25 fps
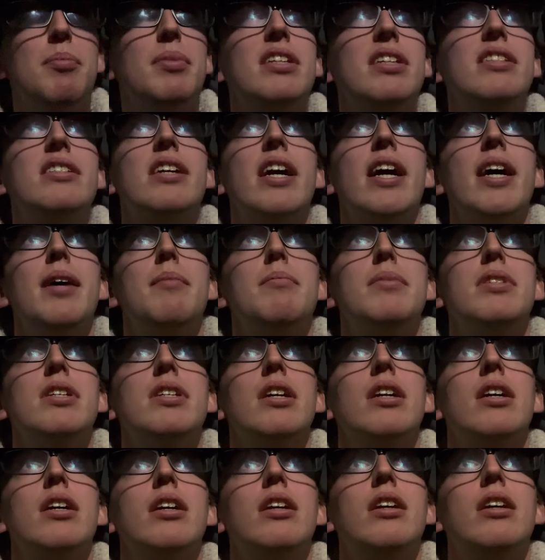be time
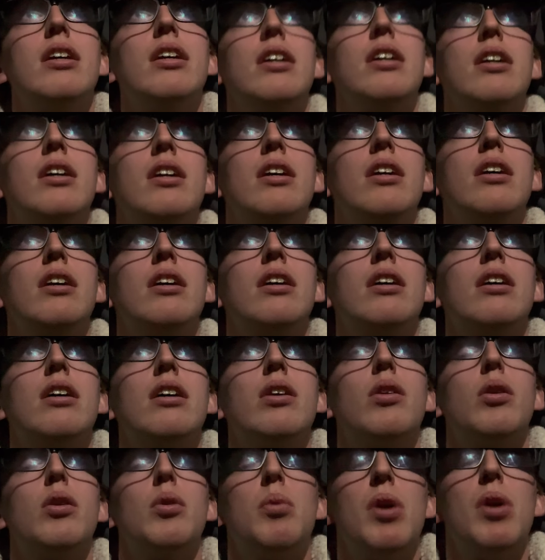to
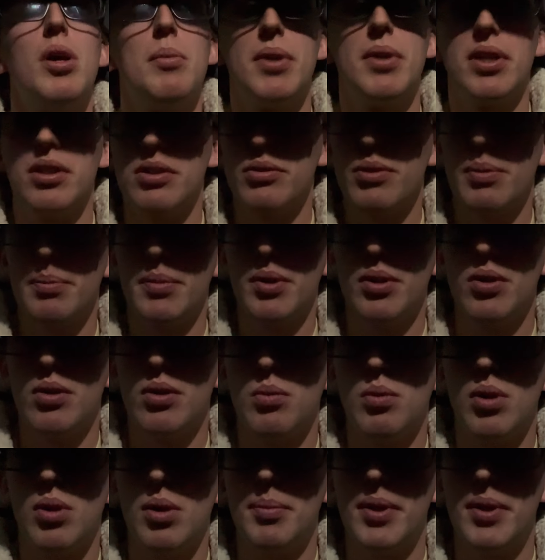go to Walmart. So I'm going to go to
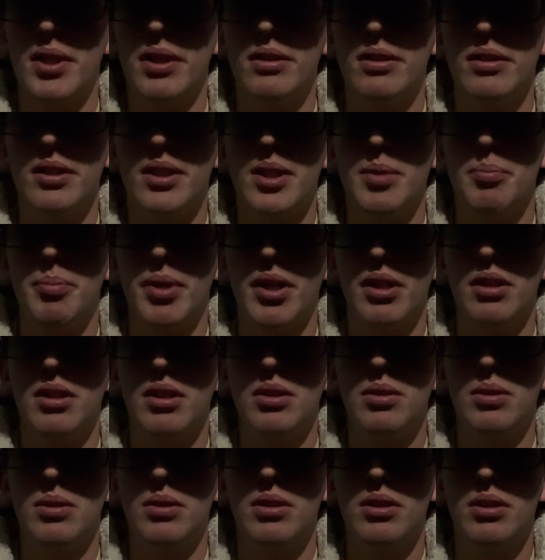Walmart, get a
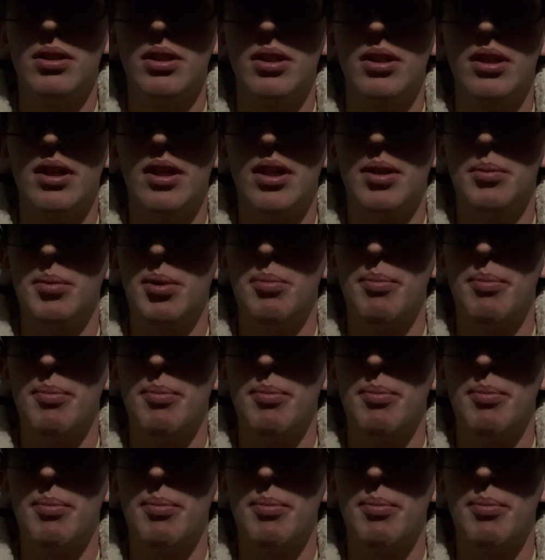pillow, and I'll be